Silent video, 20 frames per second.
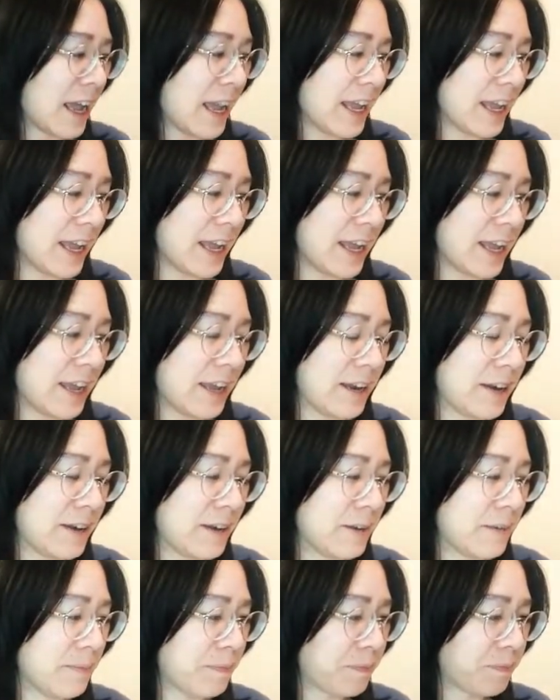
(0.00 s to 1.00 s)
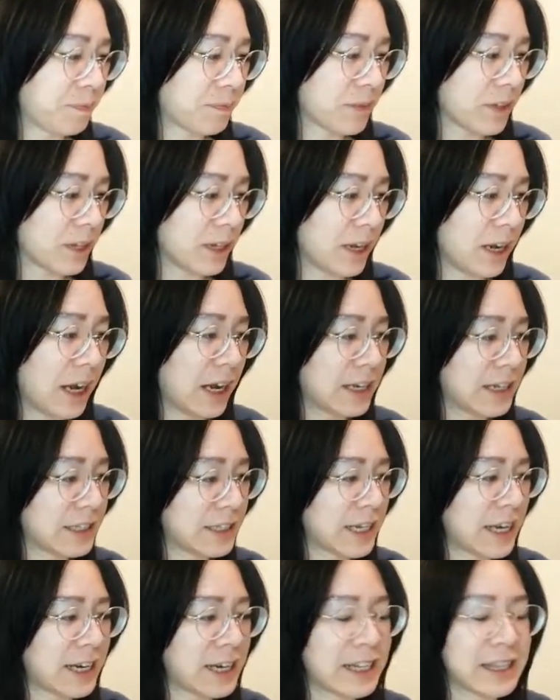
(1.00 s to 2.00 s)
And I
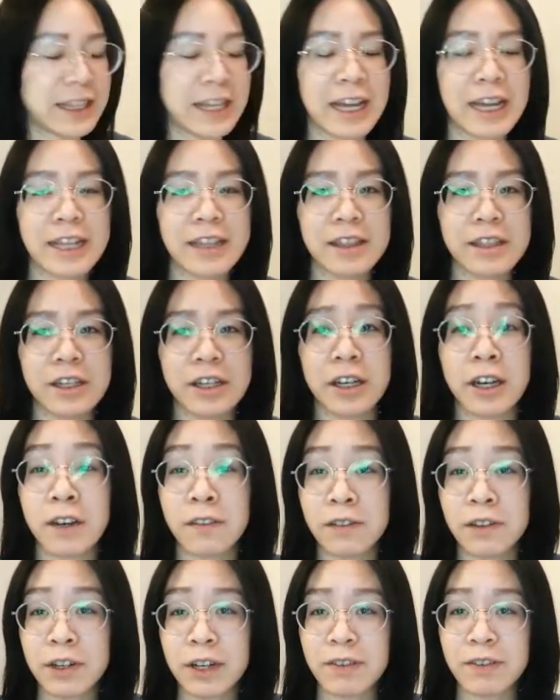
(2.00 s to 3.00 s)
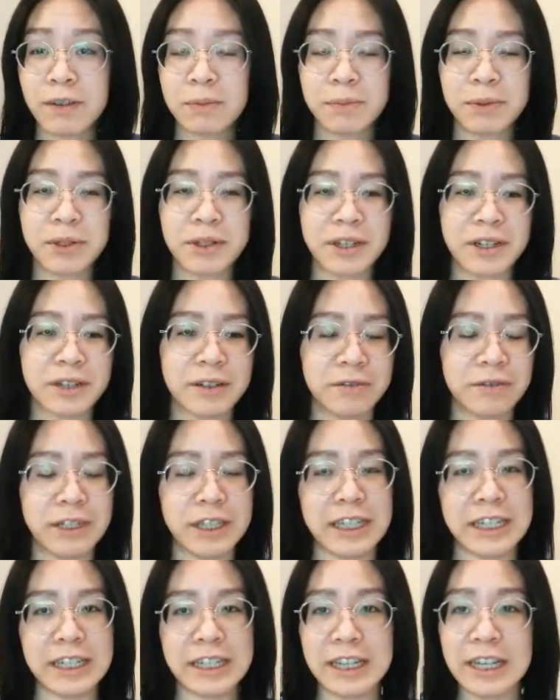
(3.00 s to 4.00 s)
decided that the cover of the book really